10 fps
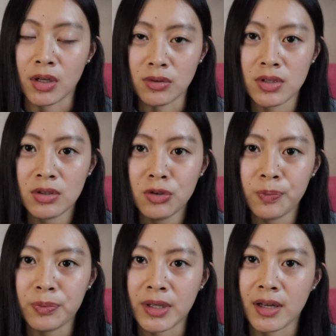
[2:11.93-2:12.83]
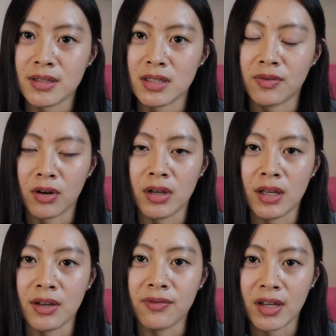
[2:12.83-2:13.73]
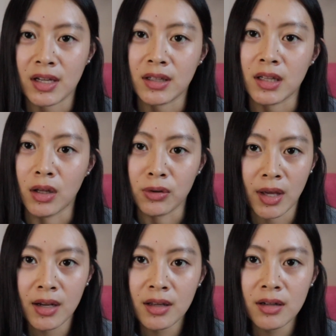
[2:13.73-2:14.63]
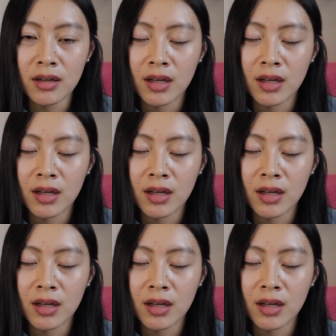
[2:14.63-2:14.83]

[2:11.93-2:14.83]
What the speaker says: go to because it's very conveniently located.